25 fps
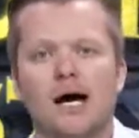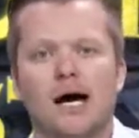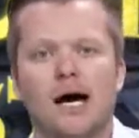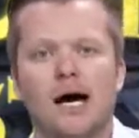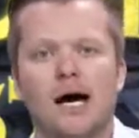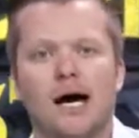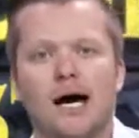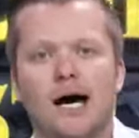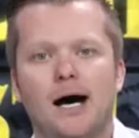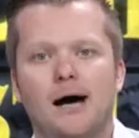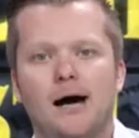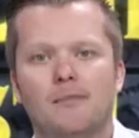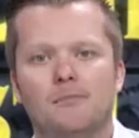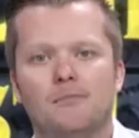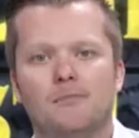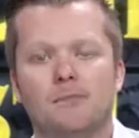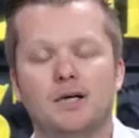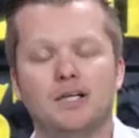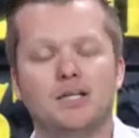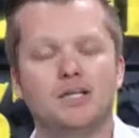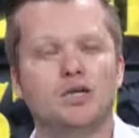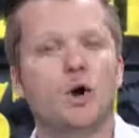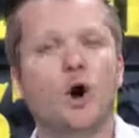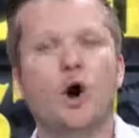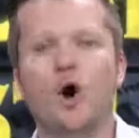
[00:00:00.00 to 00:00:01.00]
Um,
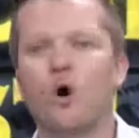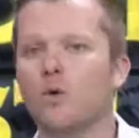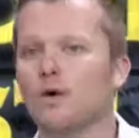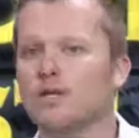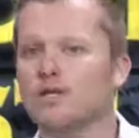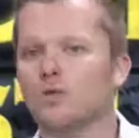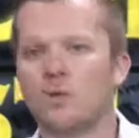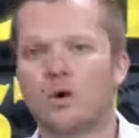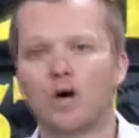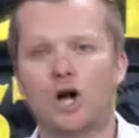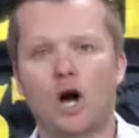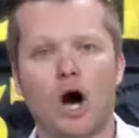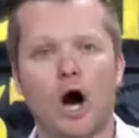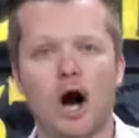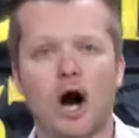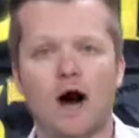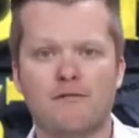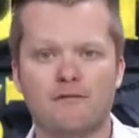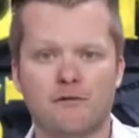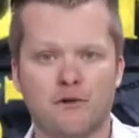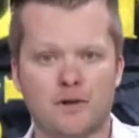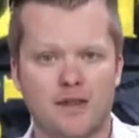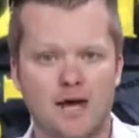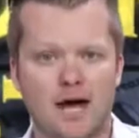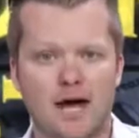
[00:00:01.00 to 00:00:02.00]
but you always want to
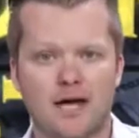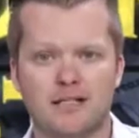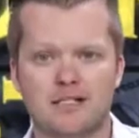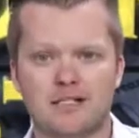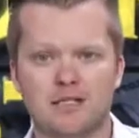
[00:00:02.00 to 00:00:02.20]
offer that.